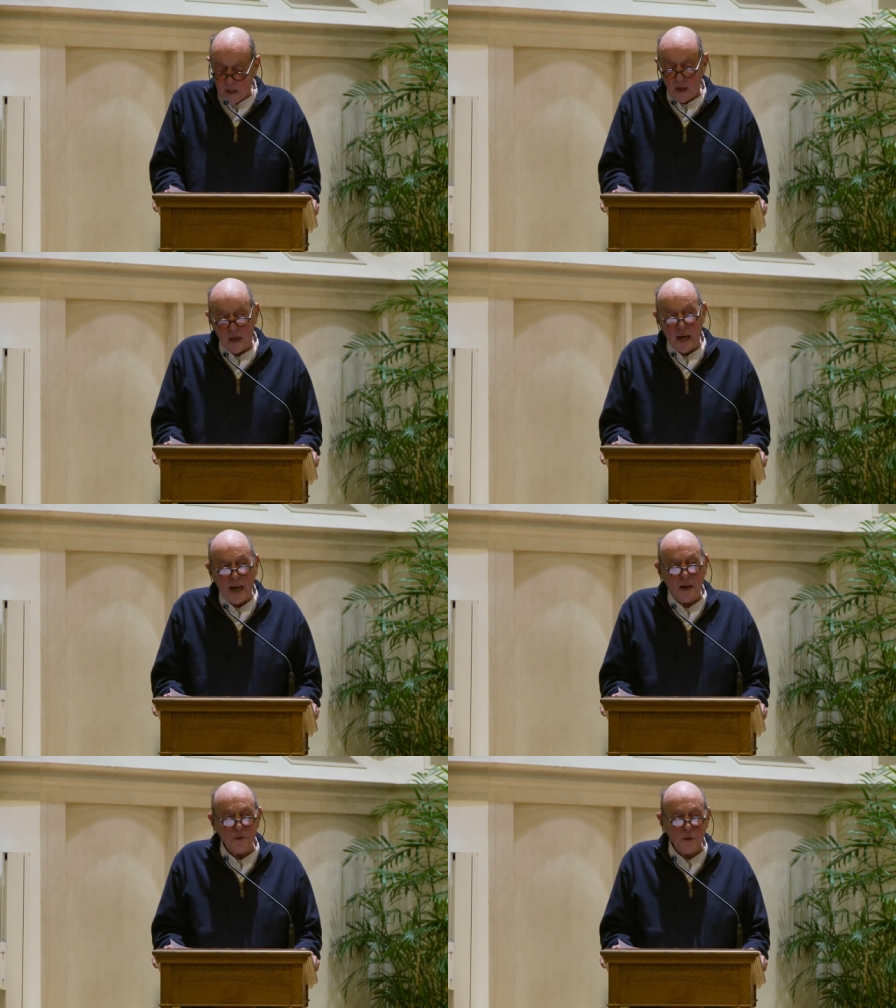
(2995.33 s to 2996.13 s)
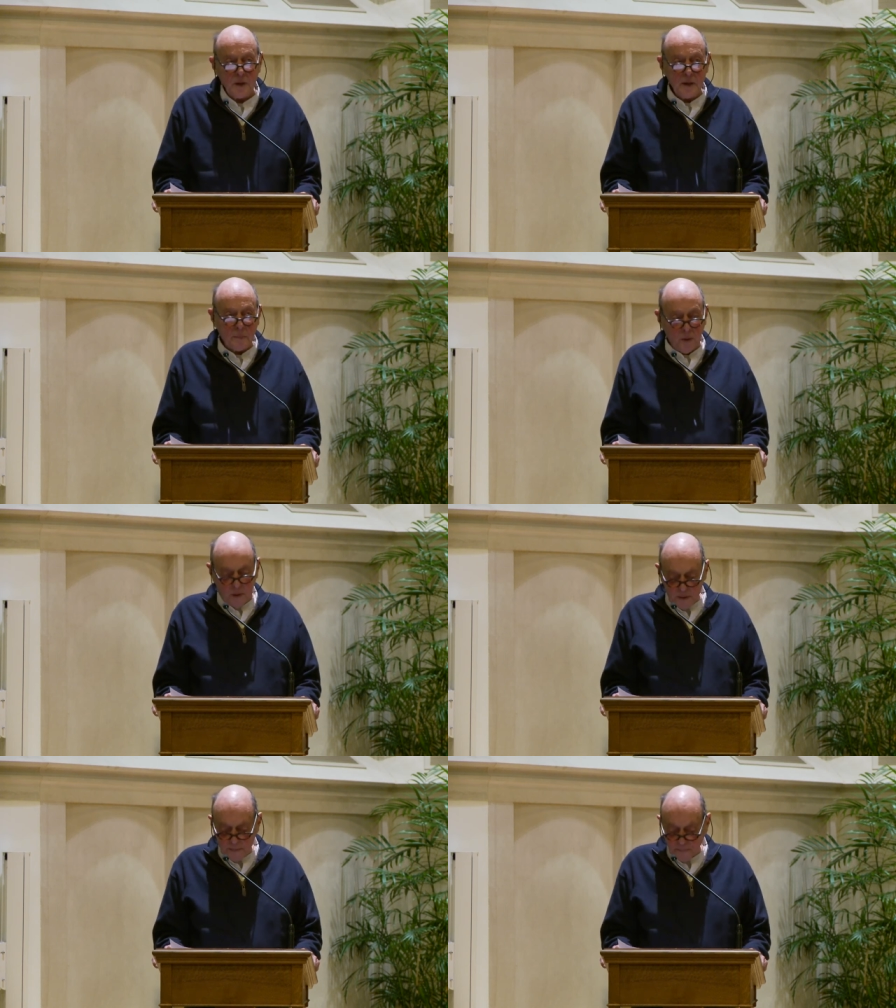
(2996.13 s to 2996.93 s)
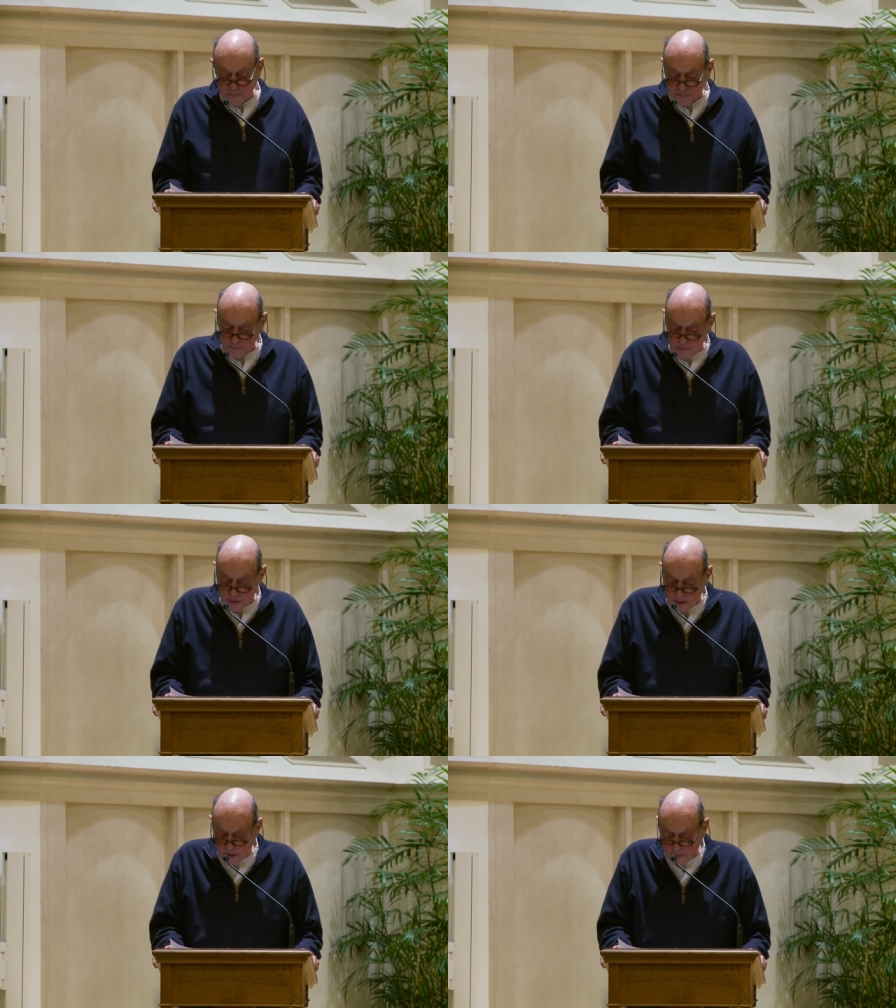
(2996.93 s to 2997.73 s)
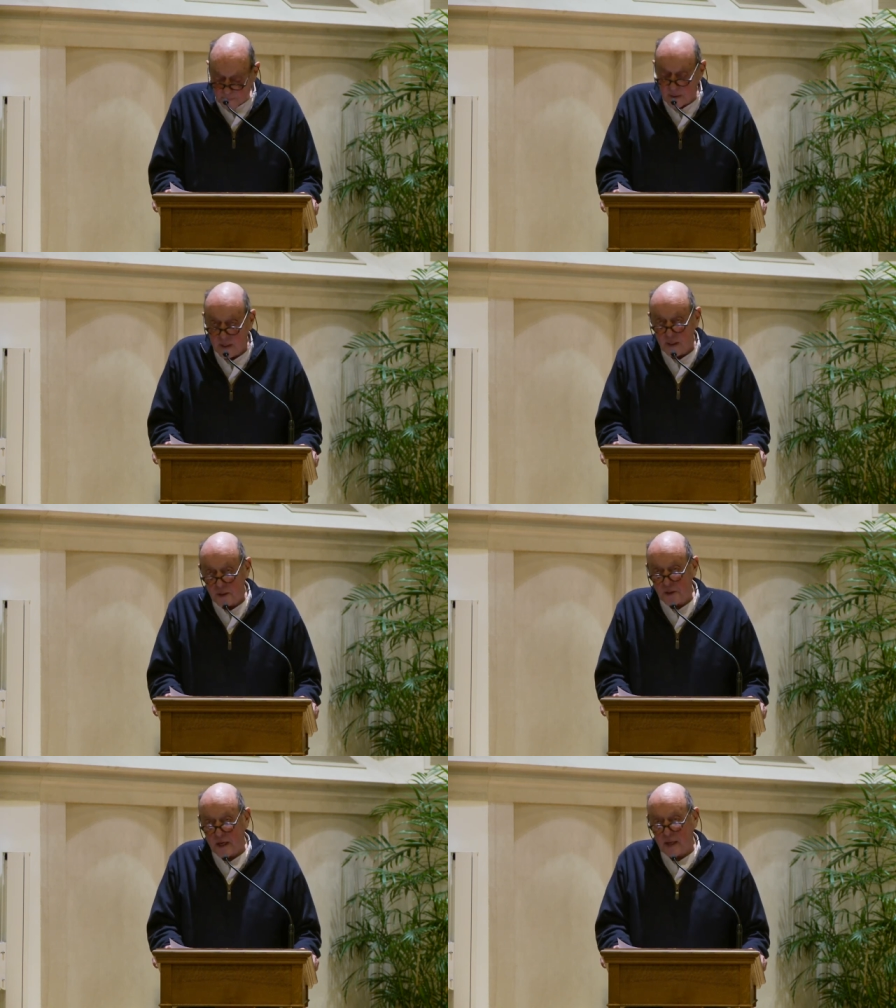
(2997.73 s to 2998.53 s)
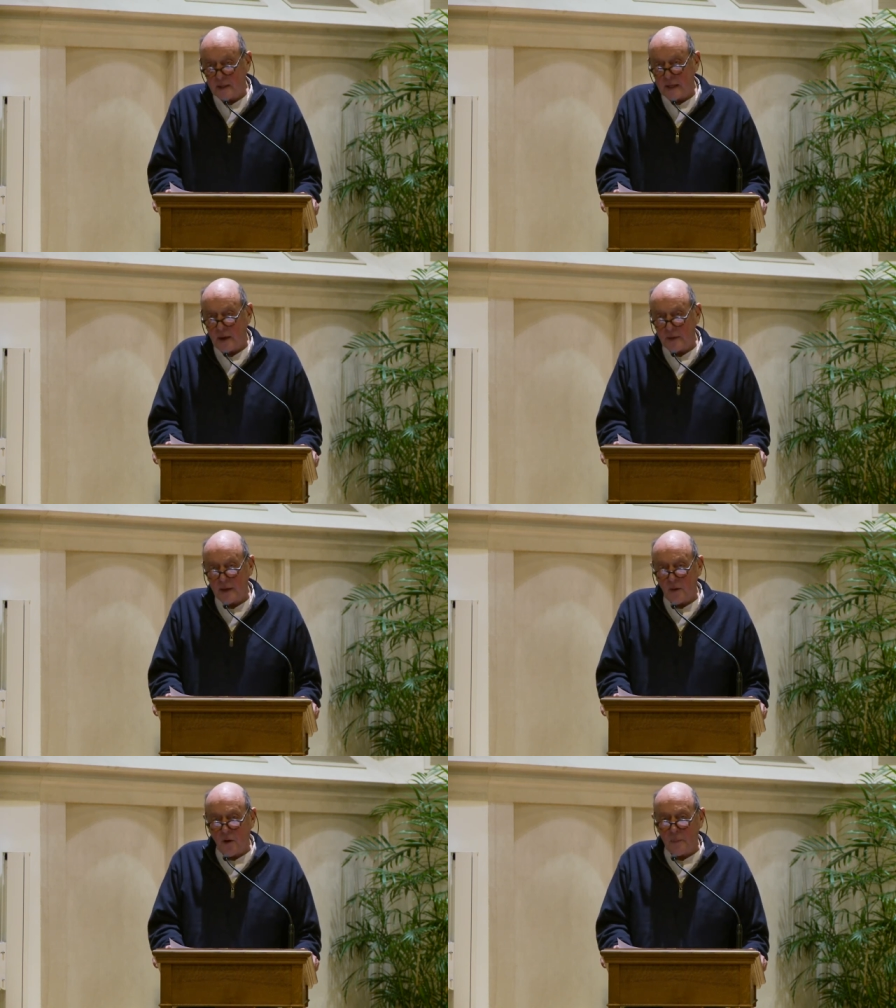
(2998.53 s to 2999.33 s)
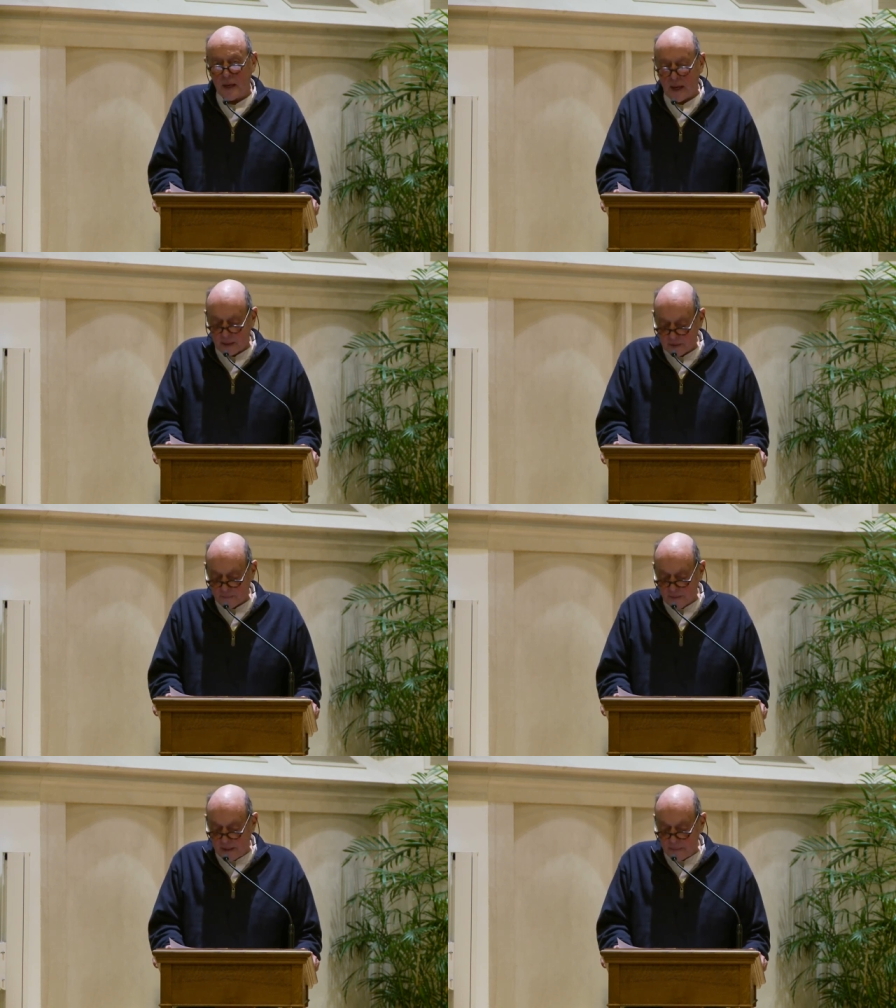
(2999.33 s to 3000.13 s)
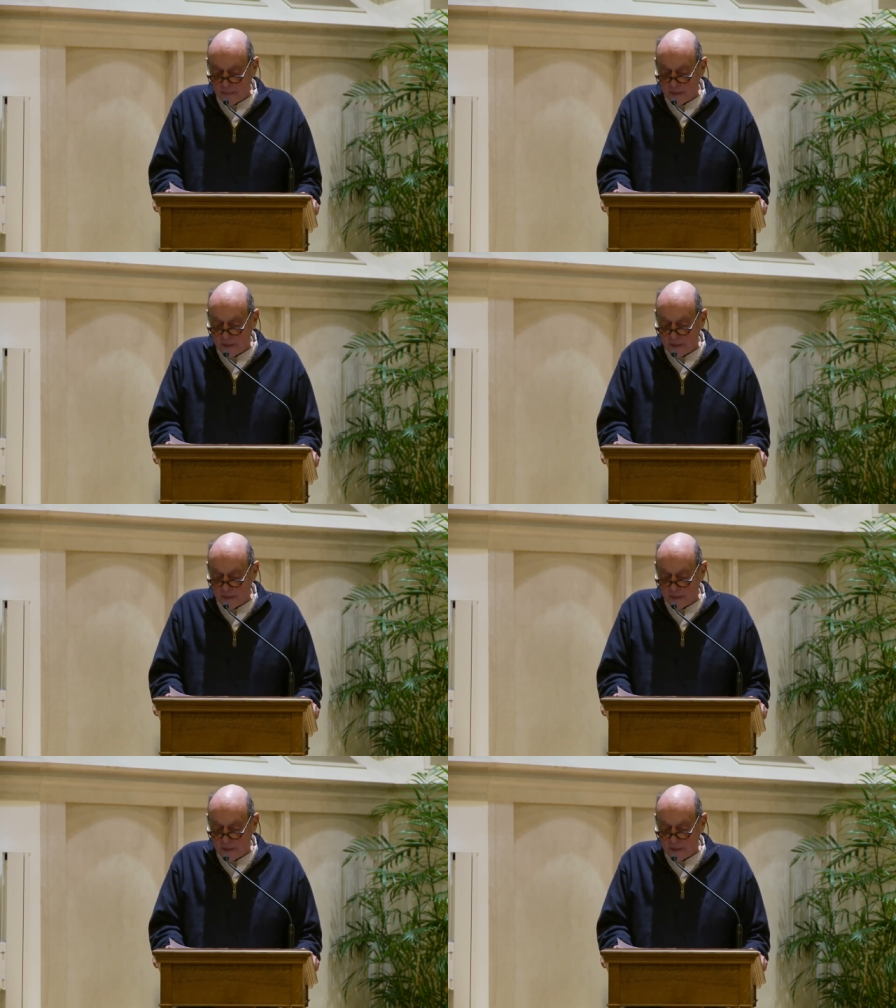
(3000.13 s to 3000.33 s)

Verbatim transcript: Uh, Aldo Leopold of Sand County Almanac fame